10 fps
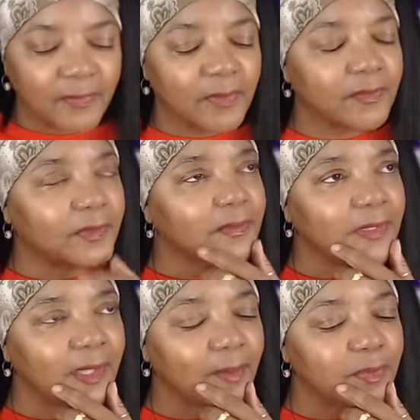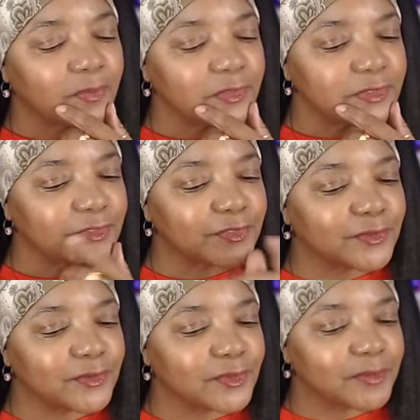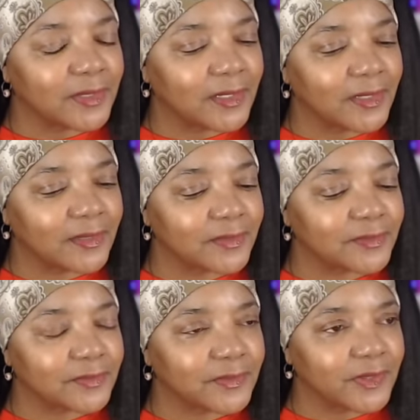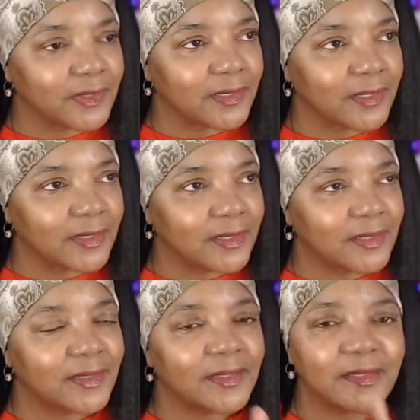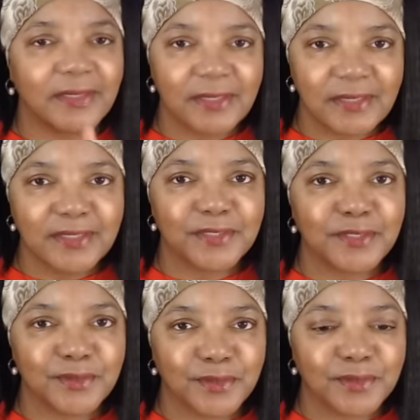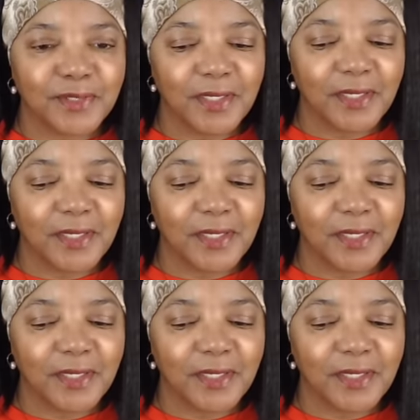Wait, what happened? What's the story behind this one? There is a story.